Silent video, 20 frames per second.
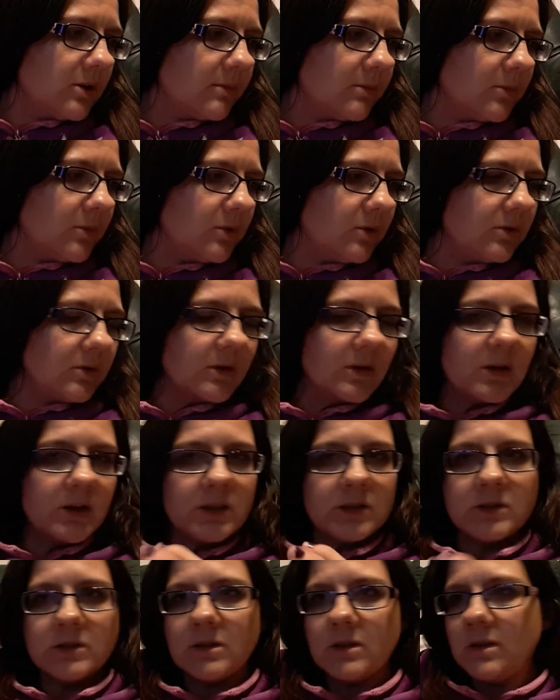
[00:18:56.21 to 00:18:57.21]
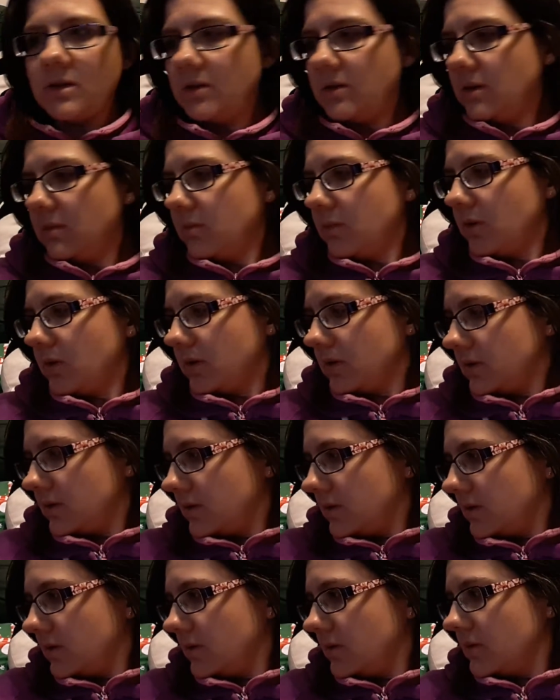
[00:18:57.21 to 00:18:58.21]
Mousse Eyeshadow in Mocha
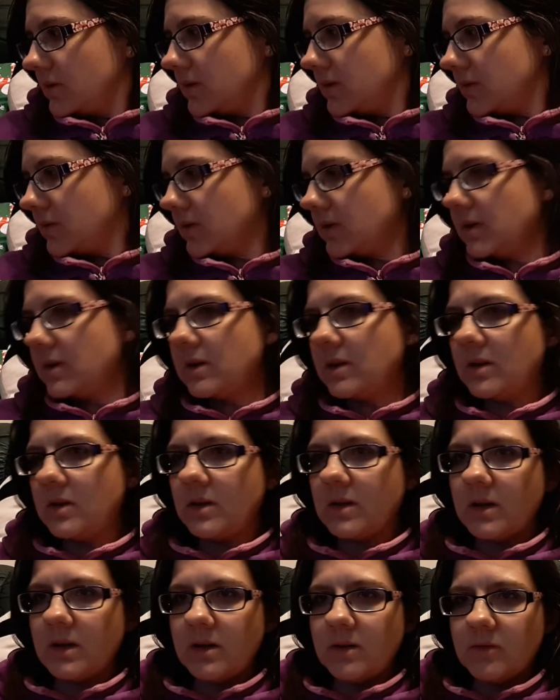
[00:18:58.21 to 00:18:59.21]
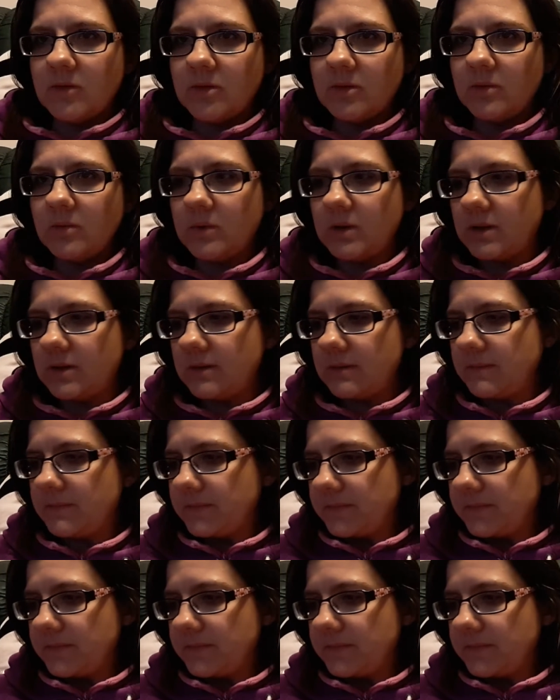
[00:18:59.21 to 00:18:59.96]
Silk, which is another Avon one.